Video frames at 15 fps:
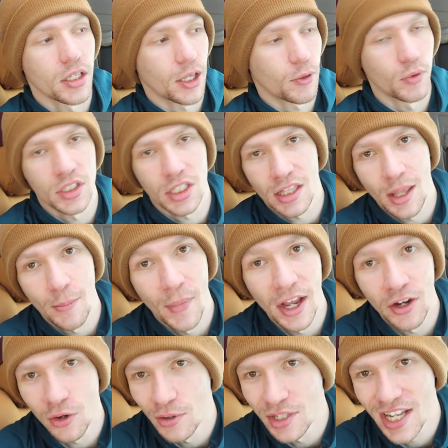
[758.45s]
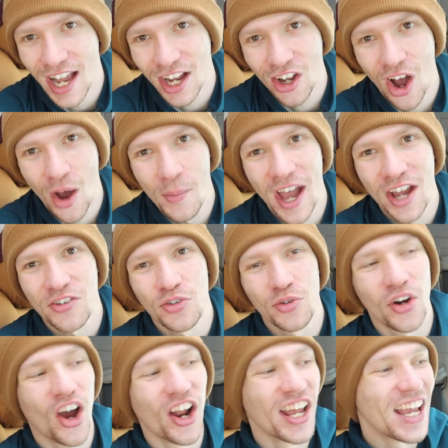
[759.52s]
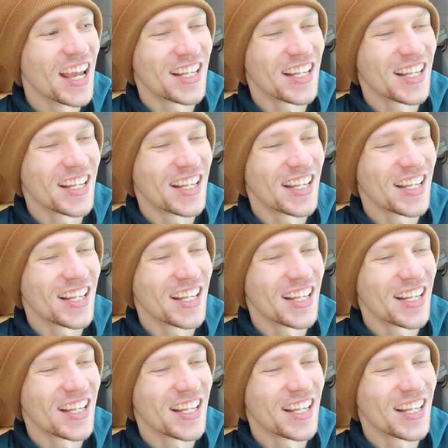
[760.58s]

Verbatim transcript: like once again, the Microtech Combat Troodon,